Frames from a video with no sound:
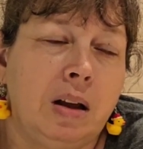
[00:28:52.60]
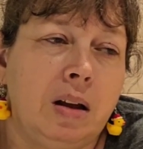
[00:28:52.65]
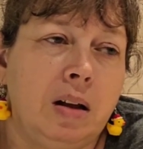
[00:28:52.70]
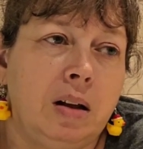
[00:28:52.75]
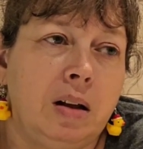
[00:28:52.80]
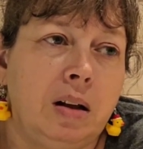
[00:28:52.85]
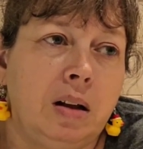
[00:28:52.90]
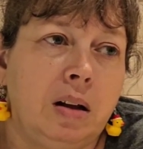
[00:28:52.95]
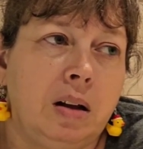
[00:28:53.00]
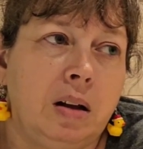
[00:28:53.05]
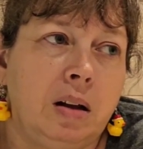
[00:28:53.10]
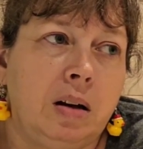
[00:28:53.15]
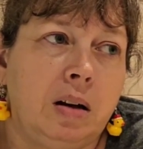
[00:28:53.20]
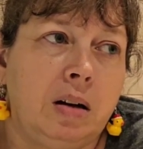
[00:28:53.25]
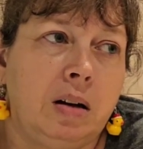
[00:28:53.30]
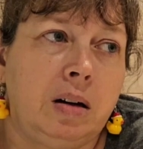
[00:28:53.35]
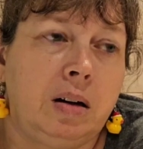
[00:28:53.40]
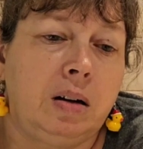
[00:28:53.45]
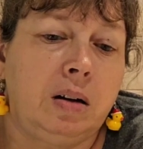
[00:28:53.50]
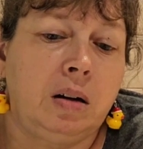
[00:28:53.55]
in a word,
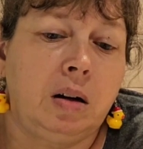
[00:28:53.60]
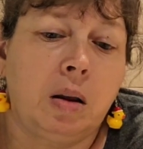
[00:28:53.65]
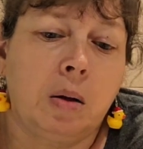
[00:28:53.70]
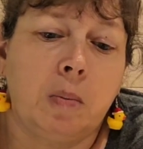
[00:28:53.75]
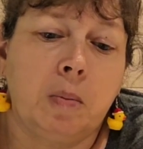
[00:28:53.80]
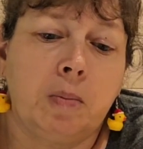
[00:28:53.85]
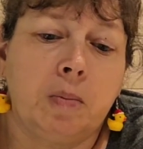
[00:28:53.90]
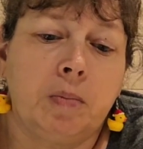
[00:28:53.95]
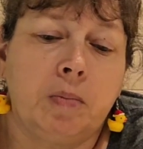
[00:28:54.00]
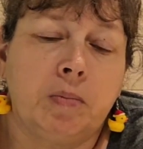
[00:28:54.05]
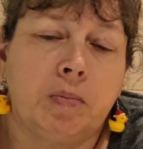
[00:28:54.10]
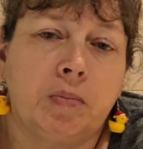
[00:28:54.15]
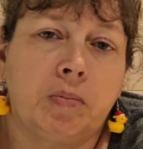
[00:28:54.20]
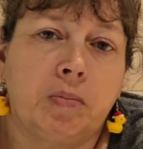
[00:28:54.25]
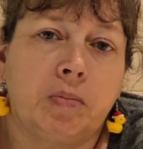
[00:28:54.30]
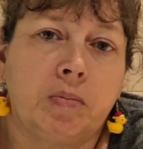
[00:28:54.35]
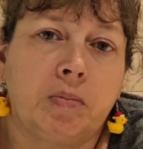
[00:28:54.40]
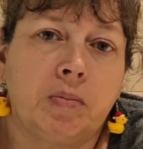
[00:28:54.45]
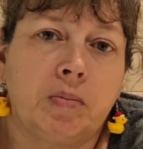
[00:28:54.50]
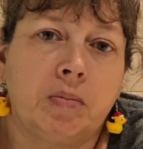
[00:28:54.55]
delicious. I thought
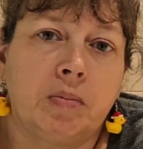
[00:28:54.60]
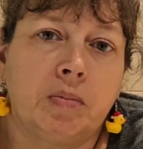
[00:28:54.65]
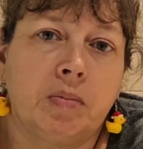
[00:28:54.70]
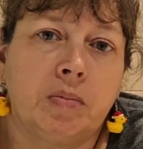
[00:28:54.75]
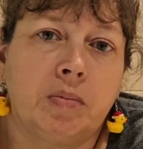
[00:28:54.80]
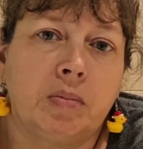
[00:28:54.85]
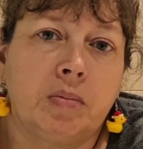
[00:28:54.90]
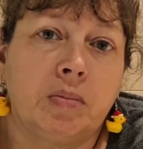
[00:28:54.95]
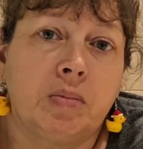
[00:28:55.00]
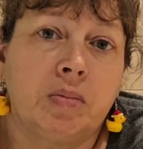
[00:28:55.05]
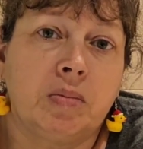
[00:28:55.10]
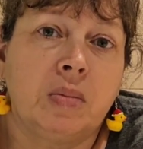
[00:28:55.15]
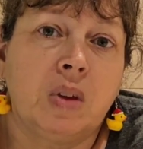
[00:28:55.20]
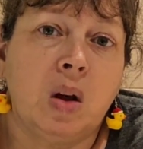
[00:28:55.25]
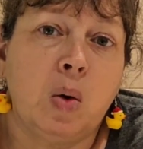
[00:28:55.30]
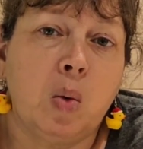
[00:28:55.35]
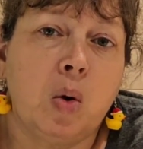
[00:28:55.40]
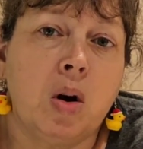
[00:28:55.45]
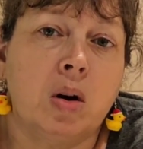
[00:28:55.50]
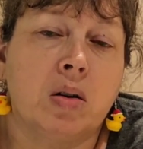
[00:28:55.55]
for
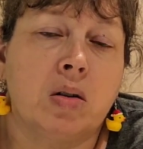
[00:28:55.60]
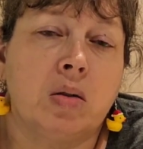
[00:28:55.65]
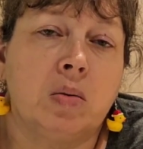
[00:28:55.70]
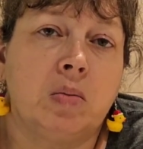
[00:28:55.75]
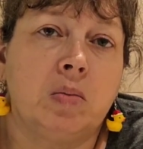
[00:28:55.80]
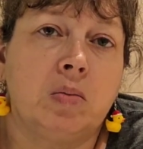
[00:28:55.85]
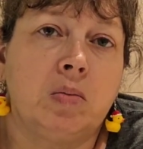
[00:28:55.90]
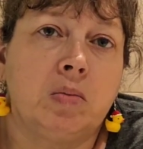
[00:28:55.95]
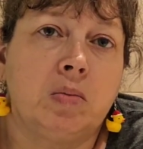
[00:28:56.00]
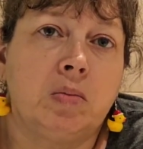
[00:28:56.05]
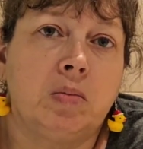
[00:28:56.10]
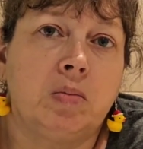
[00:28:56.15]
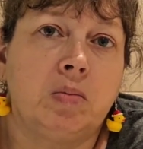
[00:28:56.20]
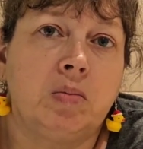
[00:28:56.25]
the it eight works. bucks.